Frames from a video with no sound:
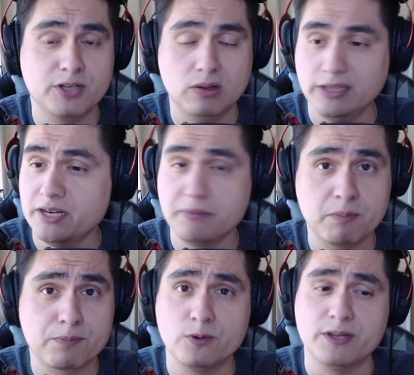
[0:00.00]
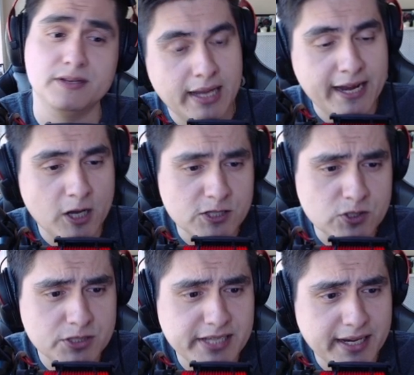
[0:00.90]
Don't let him get broken. And
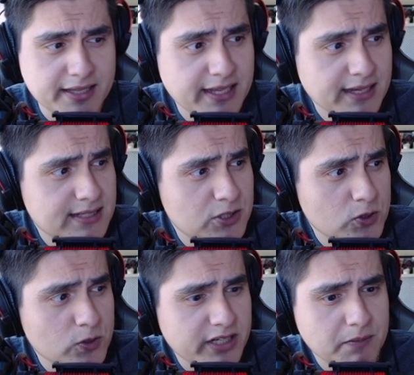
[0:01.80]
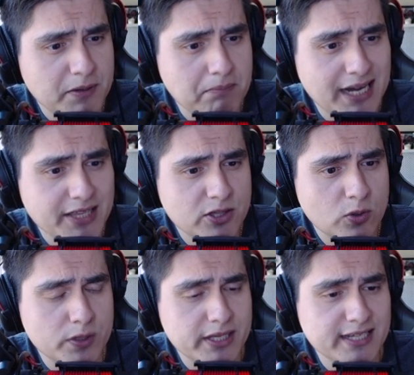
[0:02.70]
also a second thing to keep in mind though,
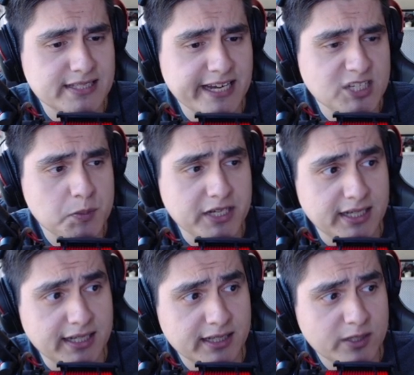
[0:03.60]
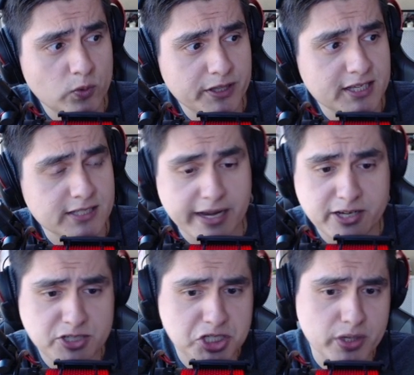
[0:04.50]
with his HP healing with his
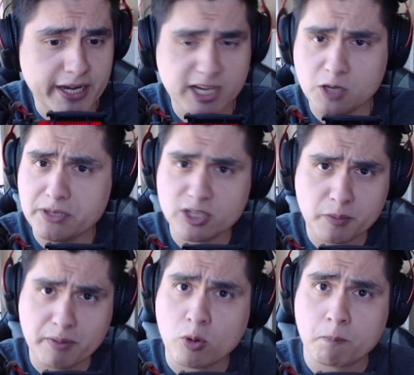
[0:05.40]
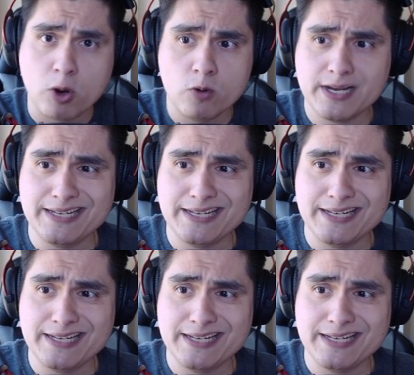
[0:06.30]
energy drain, it could be a little bit more potent.